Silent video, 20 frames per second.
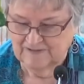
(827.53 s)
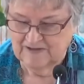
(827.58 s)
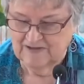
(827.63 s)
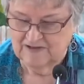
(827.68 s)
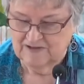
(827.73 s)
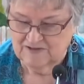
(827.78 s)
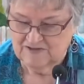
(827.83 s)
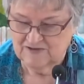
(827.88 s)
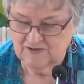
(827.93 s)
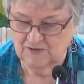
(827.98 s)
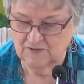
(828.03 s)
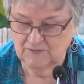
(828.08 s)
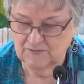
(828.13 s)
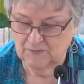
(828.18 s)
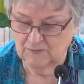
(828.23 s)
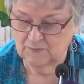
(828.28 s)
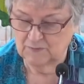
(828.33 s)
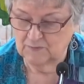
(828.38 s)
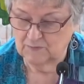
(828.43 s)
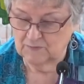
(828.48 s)
So
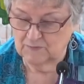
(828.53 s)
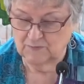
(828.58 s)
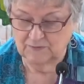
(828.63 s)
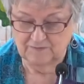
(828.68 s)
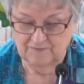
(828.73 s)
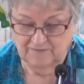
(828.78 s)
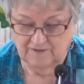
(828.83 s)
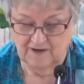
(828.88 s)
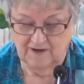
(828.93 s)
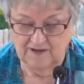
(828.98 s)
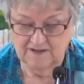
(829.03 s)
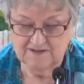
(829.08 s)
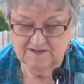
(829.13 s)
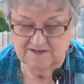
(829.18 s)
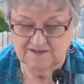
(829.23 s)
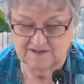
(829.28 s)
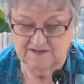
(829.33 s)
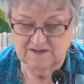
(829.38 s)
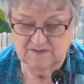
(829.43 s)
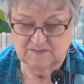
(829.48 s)
the
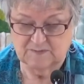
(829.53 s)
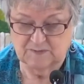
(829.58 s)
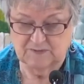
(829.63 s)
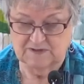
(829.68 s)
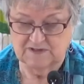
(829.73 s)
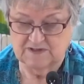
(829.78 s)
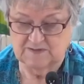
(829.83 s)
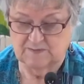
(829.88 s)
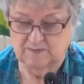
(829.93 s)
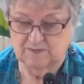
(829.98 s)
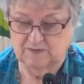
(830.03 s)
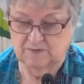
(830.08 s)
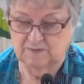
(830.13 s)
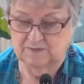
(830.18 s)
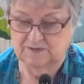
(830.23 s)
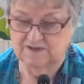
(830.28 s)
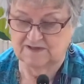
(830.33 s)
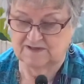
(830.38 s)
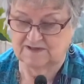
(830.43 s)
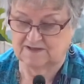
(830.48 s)
revised 6th principle
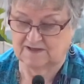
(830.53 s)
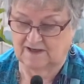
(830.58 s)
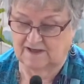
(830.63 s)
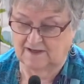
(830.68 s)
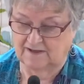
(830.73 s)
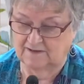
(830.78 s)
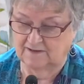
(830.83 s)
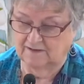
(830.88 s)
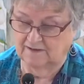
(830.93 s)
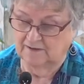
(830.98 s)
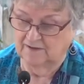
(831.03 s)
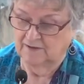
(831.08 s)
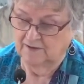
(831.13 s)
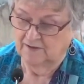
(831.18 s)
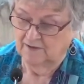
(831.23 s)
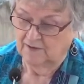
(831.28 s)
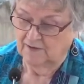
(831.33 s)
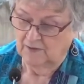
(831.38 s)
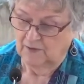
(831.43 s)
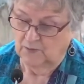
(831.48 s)
would state,
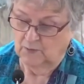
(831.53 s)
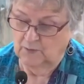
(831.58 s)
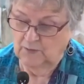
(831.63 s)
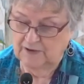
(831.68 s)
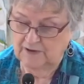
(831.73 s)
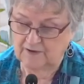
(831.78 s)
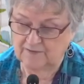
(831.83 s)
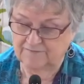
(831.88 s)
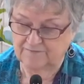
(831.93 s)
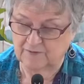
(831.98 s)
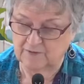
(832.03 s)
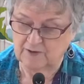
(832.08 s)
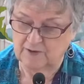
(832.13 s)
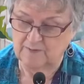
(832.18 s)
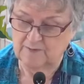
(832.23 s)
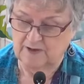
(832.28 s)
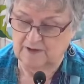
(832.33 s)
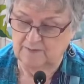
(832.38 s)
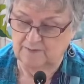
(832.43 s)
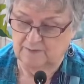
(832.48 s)
we
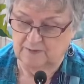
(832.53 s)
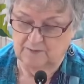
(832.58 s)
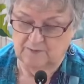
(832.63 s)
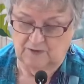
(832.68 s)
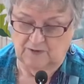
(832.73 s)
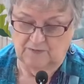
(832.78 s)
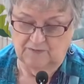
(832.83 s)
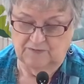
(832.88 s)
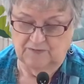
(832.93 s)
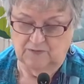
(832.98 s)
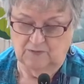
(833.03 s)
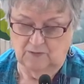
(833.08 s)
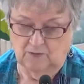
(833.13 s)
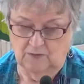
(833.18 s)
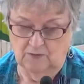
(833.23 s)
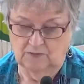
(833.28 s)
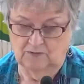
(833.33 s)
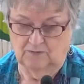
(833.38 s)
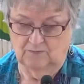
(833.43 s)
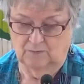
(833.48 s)
affirm and promote the
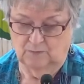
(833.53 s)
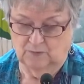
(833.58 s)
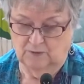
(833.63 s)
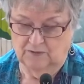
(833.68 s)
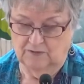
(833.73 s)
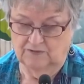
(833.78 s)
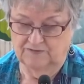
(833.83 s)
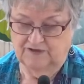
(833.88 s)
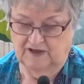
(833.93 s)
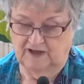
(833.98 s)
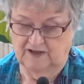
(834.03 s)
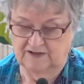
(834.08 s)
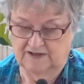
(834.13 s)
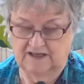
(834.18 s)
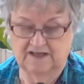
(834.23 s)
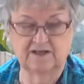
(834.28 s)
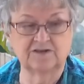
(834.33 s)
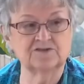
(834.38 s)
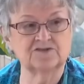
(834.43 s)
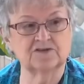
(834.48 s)
goal of world and
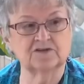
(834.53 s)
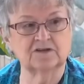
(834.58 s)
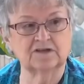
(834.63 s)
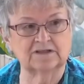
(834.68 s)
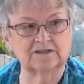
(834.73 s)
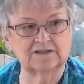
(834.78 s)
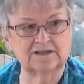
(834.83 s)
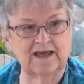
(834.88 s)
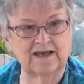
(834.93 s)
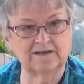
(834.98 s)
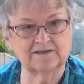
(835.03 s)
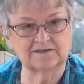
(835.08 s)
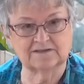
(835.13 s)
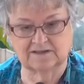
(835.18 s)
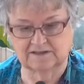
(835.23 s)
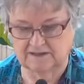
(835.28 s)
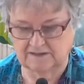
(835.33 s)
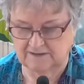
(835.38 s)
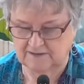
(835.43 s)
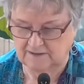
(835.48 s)

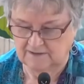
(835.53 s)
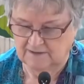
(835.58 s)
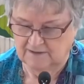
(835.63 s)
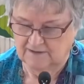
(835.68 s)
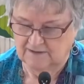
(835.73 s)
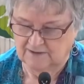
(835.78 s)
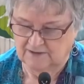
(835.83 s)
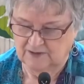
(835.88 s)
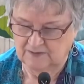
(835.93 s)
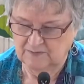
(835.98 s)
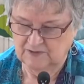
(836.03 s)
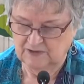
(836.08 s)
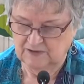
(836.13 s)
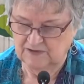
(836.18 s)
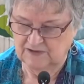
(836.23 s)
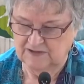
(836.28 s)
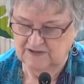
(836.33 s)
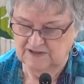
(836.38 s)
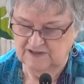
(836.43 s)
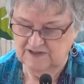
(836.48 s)
intergalactic
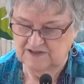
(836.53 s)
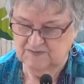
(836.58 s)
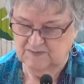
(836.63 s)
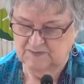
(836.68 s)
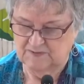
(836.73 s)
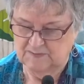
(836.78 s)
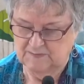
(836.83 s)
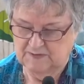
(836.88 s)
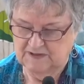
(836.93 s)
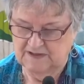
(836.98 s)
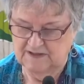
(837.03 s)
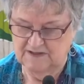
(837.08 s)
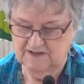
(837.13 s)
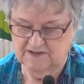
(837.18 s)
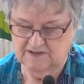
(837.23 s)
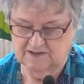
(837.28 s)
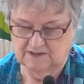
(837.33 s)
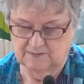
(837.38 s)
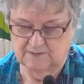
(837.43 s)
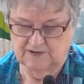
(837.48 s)
communities with
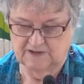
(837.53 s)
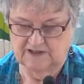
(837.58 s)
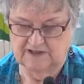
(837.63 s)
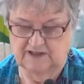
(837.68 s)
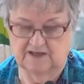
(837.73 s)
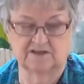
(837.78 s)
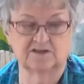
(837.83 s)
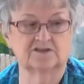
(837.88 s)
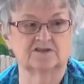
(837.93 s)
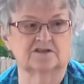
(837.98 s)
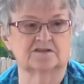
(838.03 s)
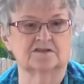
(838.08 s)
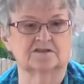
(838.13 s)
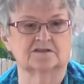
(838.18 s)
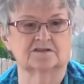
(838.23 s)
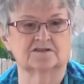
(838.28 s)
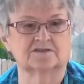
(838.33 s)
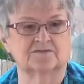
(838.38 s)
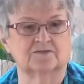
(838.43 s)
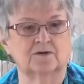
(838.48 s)
peace, liberty, and
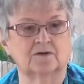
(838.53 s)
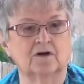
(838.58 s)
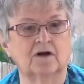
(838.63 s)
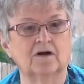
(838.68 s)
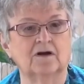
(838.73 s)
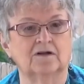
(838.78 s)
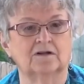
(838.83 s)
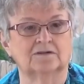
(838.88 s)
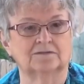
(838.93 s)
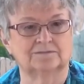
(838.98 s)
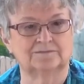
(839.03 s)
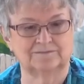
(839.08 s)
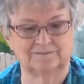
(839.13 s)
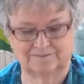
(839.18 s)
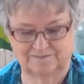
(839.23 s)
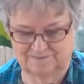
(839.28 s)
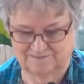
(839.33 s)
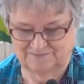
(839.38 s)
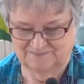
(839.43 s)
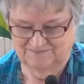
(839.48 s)
justice for all.
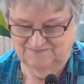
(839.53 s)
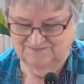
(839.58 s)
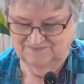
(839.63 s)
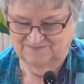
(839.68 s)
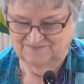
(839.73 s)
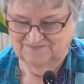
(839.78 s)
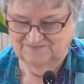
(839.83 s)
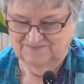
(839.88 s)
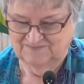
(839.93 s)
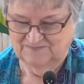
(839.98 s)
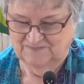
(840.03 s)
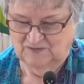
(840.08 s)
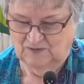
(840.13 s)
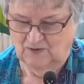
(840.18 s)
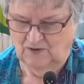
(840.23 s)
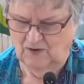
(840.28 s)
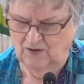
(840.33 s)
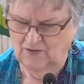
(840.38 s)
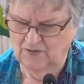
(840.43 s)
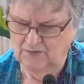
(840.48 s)

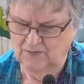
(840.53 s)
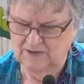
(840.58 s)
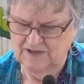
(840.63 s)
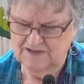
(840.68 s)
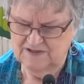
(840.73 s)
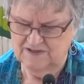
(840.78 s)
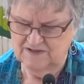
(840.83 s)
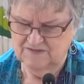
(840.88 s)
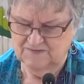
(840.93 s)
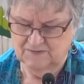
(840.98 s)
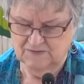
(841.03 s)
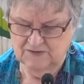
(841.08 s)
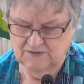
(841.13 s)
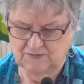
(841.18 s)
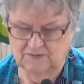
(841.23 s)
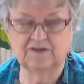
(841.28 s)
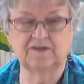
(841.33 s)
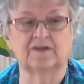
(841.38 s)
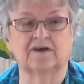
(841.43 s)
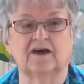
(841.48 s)
All the reasons for
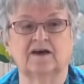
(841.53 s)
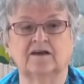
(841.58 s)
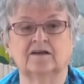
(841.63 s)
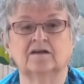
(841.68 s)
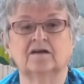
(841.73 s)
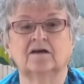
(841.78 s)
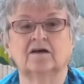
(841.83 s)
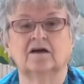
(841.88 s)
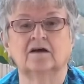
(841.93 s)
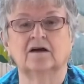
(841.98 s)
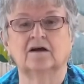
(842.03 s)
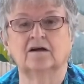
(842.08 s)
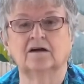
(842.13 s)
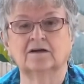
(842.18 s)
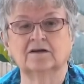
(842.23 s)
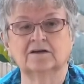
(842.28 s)
doing that are